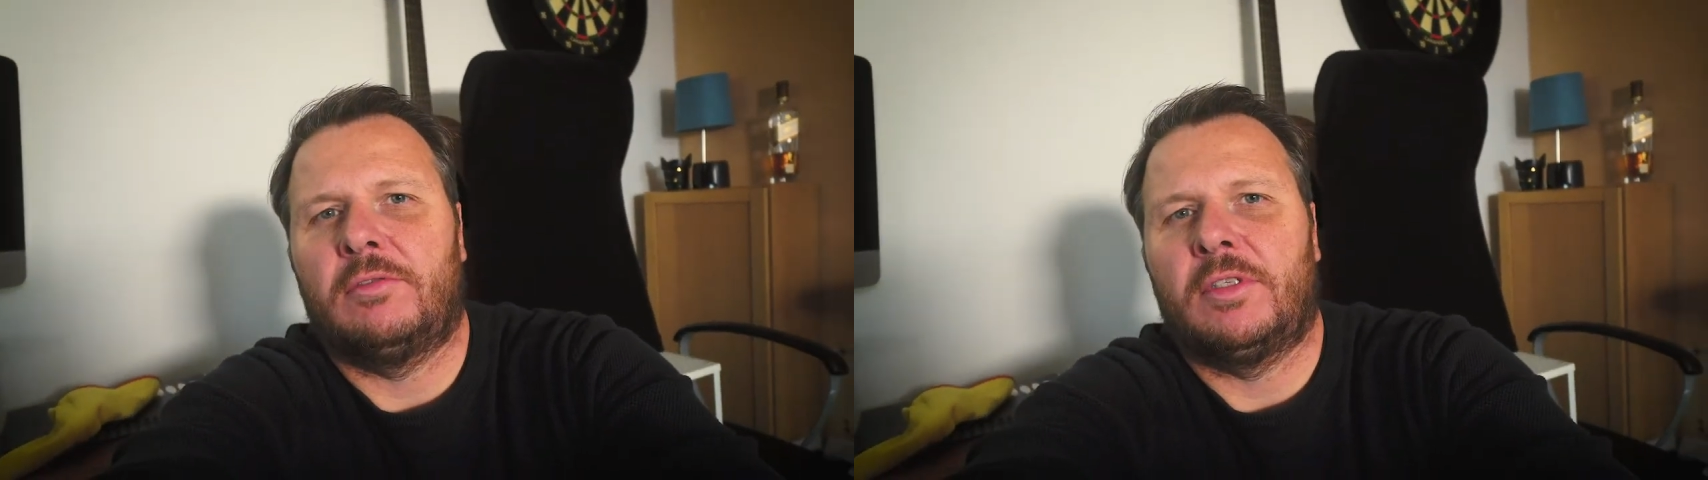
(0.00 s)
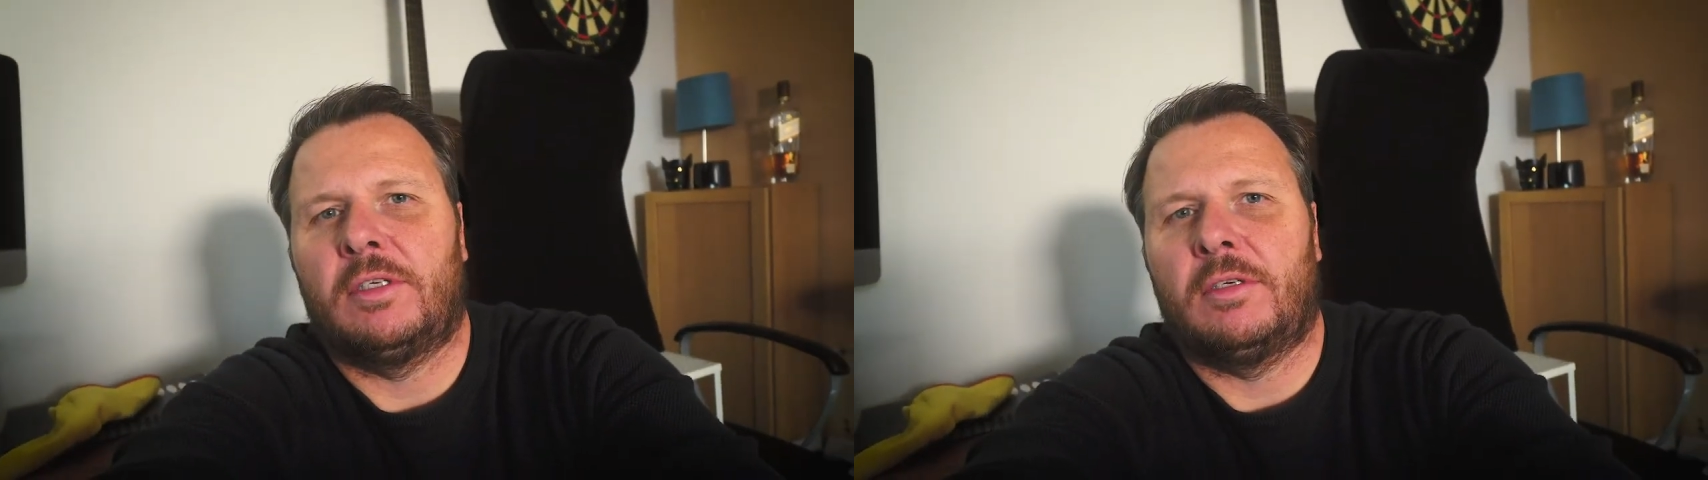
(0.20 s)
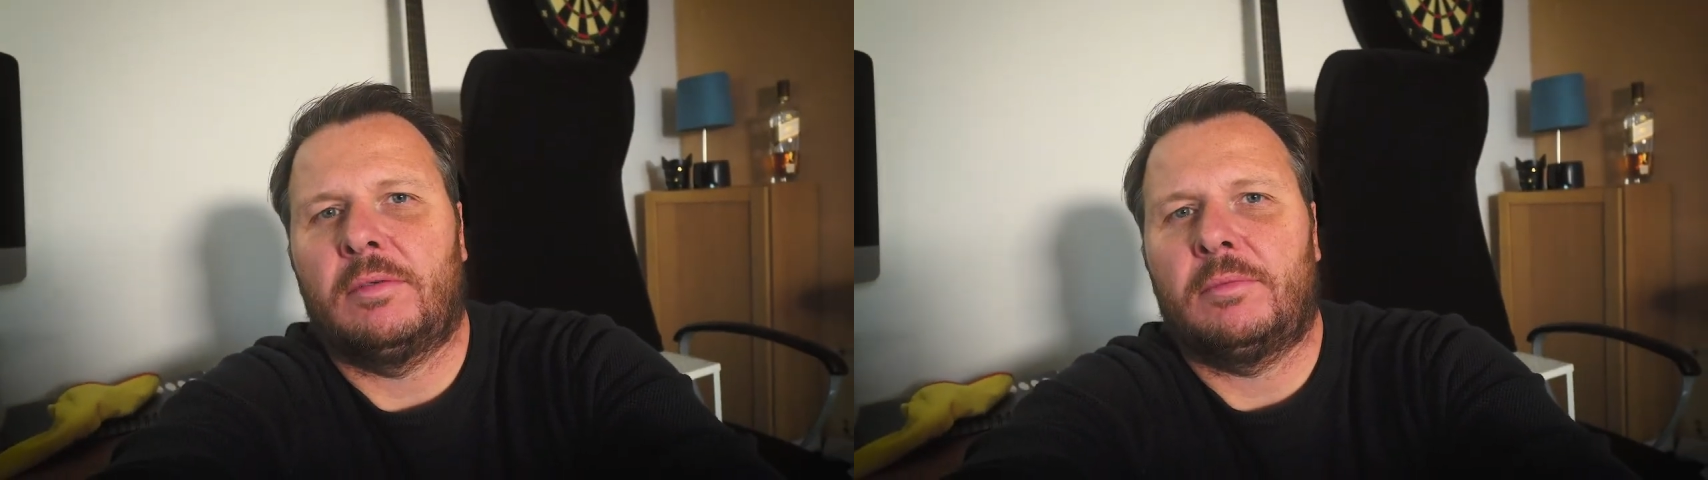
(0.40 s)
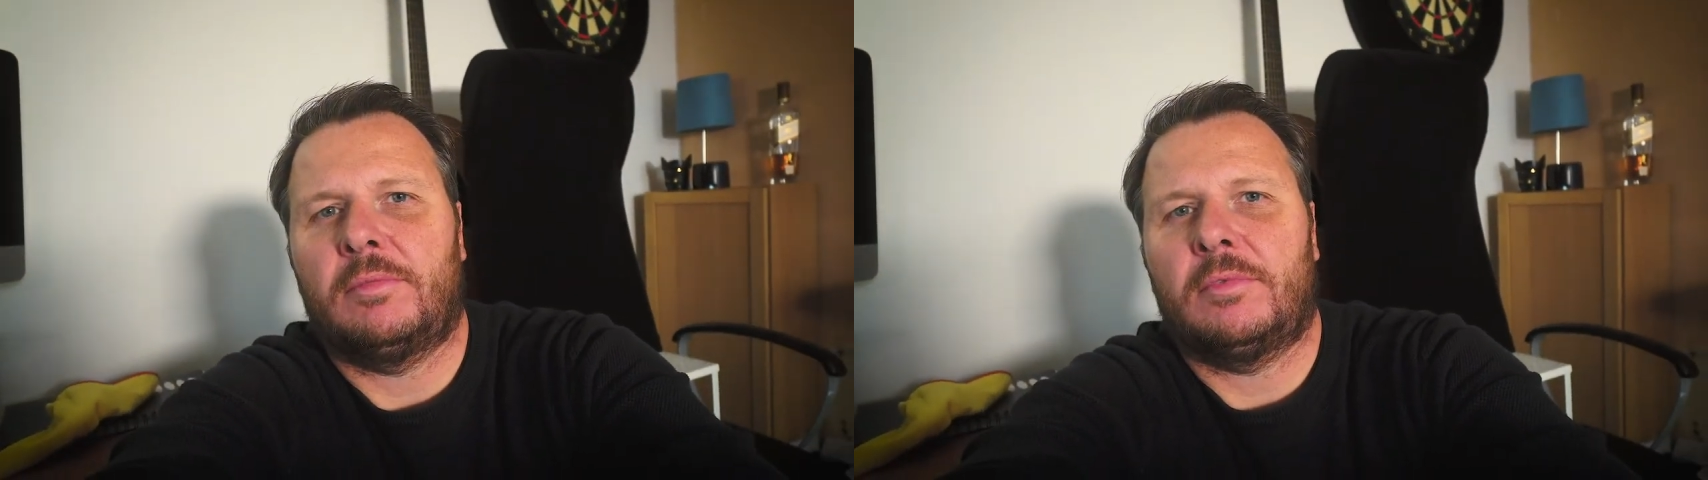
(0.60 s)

the video up.